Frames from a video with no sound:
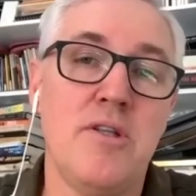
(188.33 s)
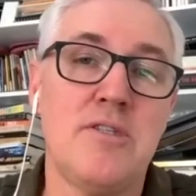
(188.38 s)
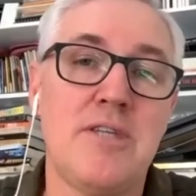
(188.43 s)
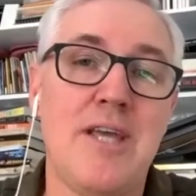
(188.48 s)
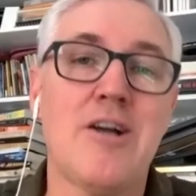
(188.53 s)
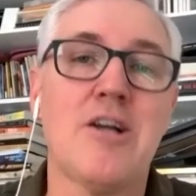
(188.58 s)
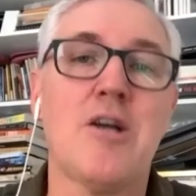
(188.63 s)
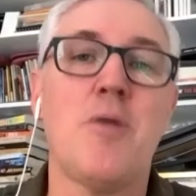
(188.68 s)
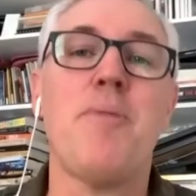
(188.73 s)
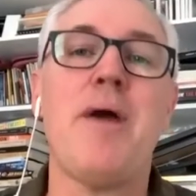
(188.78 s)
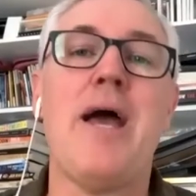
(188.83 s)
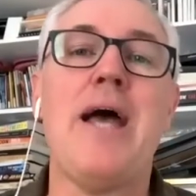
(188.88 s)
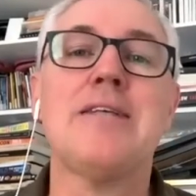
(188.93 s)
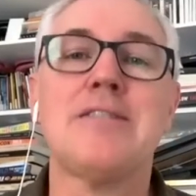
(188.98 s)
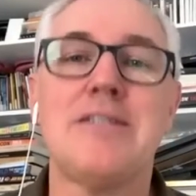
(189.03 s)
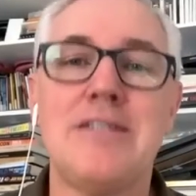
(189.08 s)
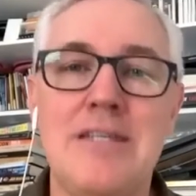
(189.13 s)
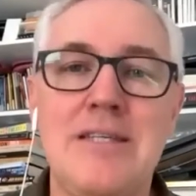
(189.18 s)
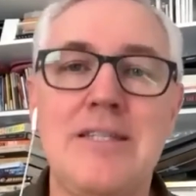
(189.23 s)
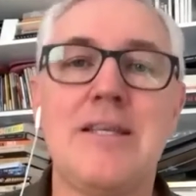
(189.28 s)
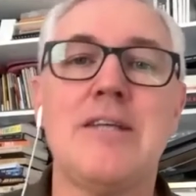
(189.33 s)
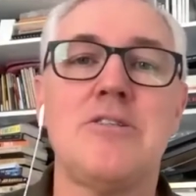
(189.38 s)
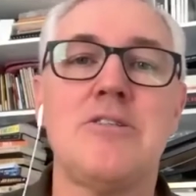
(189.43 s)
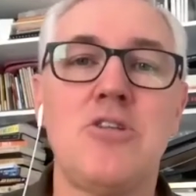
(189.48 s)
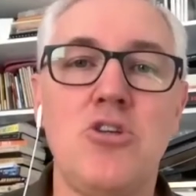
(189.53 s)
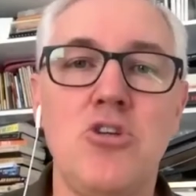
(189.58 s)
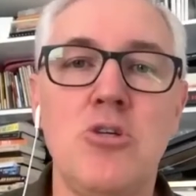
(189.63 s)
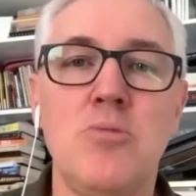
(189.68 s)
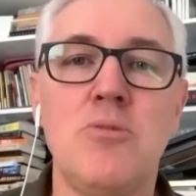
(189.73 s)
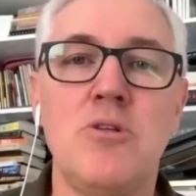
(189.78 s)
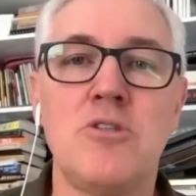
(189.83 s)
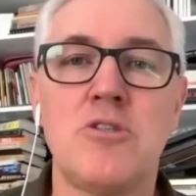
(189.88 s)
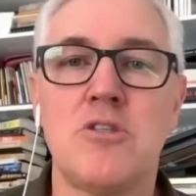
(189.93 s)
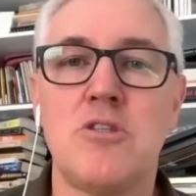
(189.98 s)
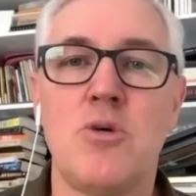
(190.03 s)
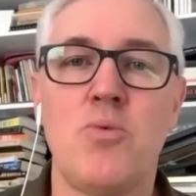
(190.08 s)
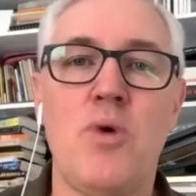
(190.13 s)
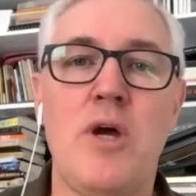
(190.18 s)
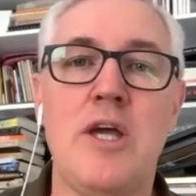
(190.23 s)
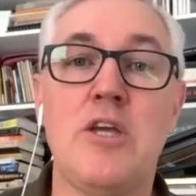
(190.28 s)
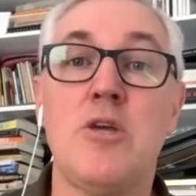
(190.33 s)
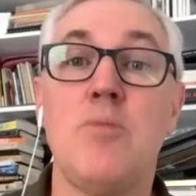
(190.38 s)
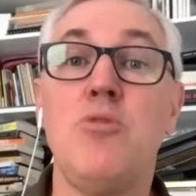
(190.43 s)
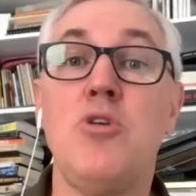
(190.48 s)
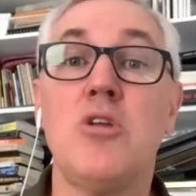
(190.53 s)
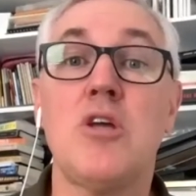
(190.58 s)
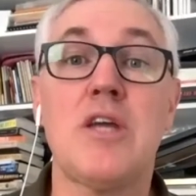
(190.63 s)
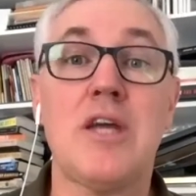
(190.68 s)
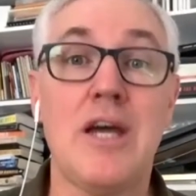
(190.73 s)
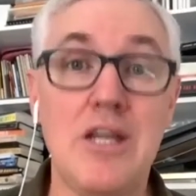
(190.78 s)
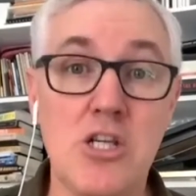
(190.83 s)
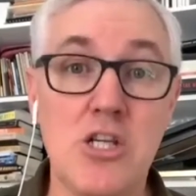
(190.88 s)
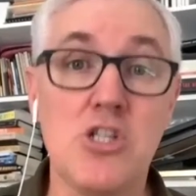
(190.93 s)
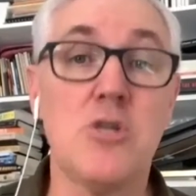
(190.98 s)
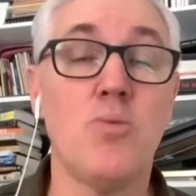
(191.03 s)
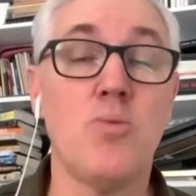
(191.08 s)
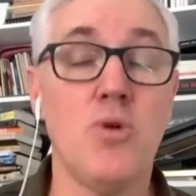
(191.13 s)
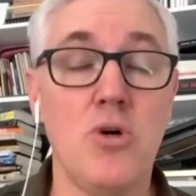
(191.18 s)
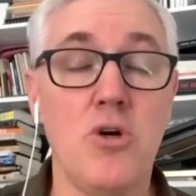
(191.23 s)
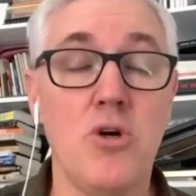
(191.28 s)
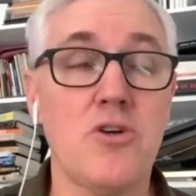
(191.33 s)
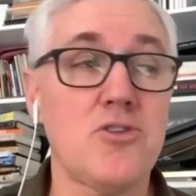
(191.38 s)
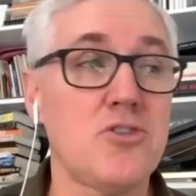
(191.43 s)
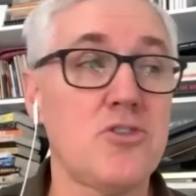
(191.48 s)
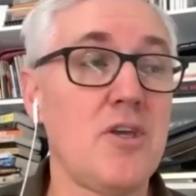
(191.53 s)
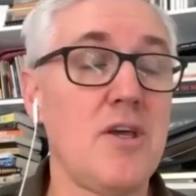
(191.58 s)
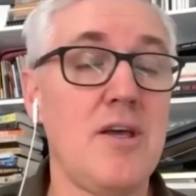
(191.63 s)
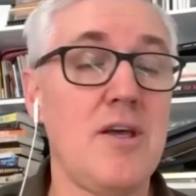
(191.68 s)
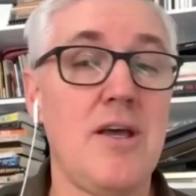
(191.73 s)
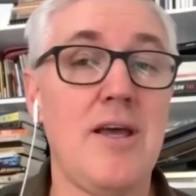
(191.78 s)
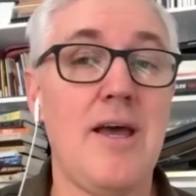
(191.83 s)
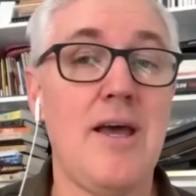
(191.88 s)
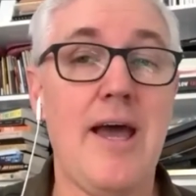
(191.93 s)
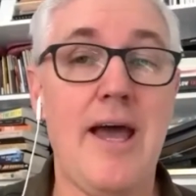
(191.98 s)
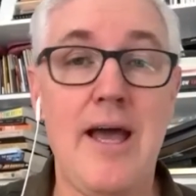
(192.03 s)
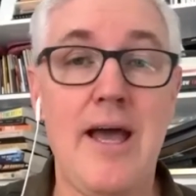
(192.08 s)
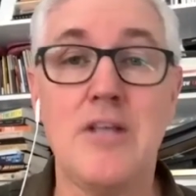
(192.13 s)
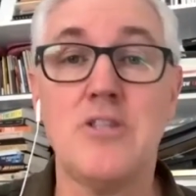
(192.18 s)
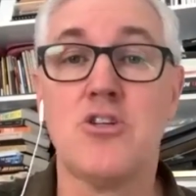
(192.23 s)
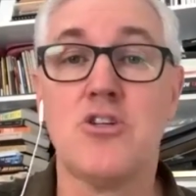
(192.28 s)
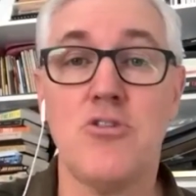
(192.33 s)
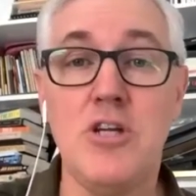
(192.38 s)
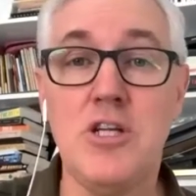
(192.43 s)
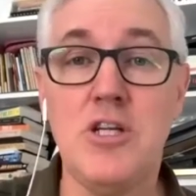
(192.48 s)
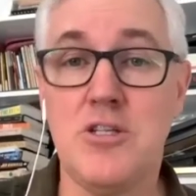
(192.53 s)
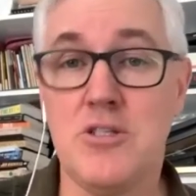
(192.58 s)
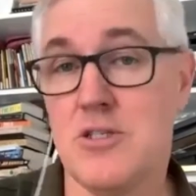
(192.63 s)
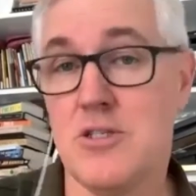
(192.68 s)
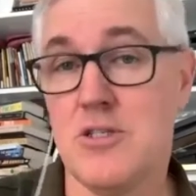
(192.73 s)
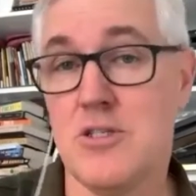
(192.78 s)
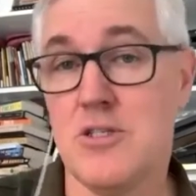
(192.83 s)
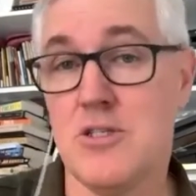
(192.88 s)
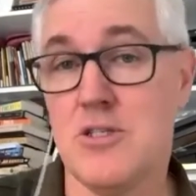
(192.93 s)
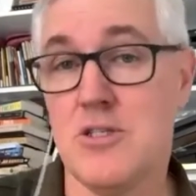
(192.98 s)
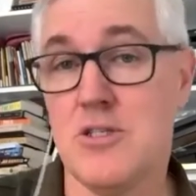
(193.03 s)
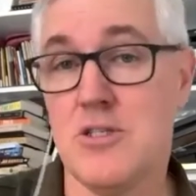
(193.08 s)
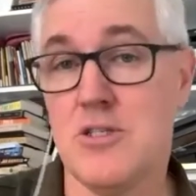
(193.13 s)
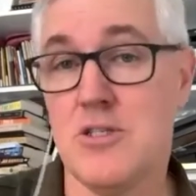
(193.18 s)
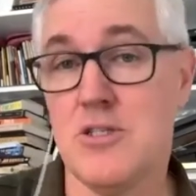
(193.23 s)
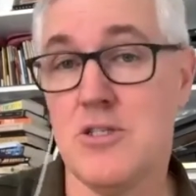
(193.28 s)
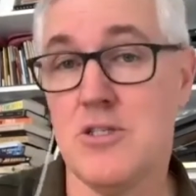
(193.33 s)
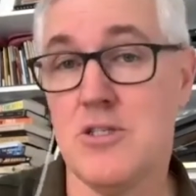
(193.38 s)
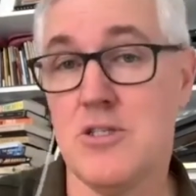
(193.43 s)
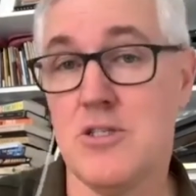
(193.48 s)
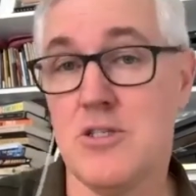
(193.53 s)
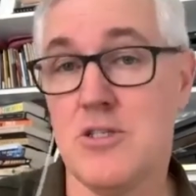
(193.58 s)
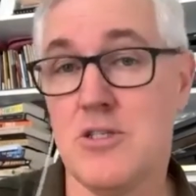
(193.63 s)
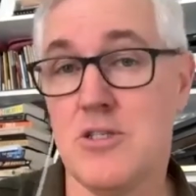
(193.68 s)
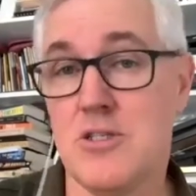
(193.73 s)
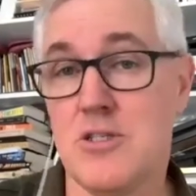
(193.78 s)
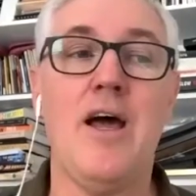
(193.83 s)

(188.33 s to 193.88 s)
It's our capacities as humans and the way communication works as creatures as we speak to each other.